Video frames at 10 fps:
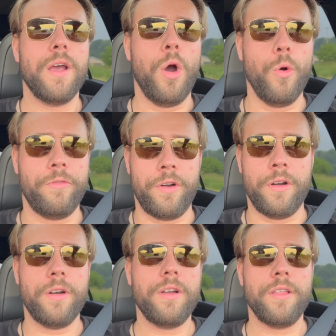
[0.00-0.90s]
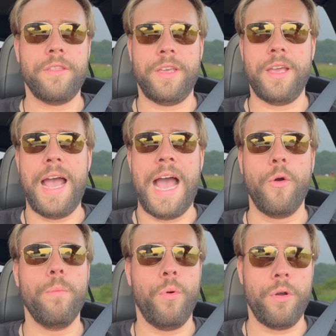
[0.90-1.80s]
over the
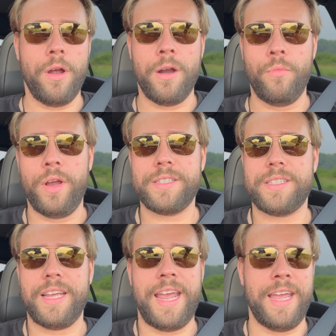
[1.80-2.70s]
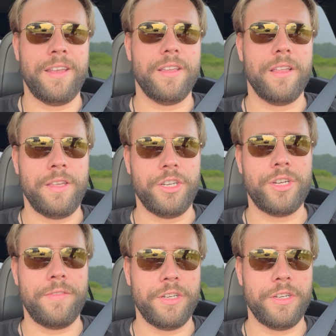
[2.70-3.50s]
outboard armrest in the Chevy